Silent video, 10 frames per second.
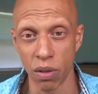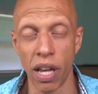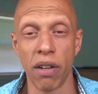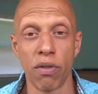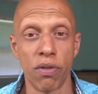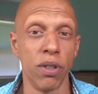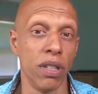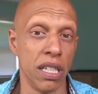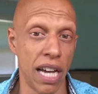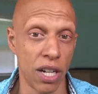then fruit
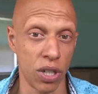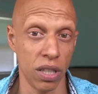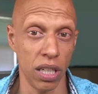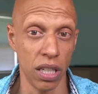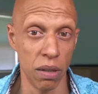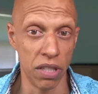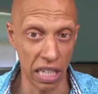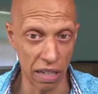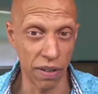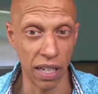is actually
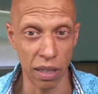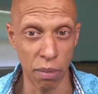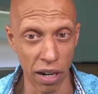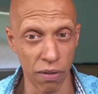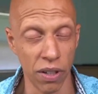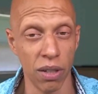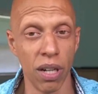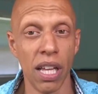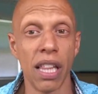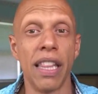significantly better for you
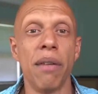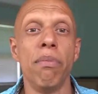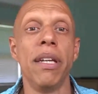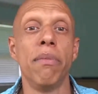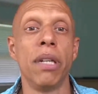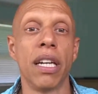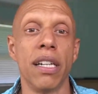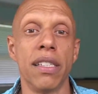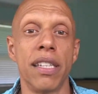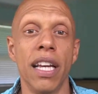than meat
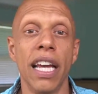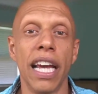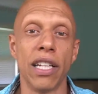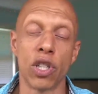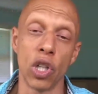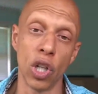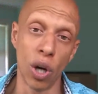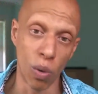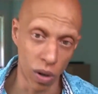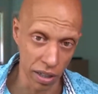because it's
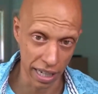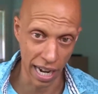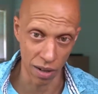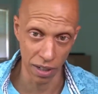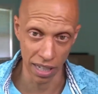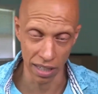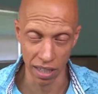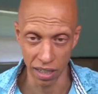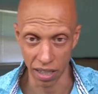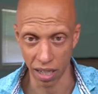lower on the calorie
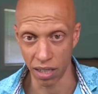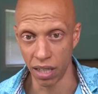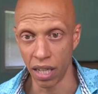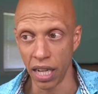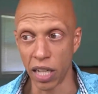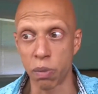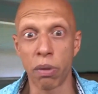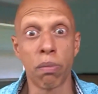density scale. It's been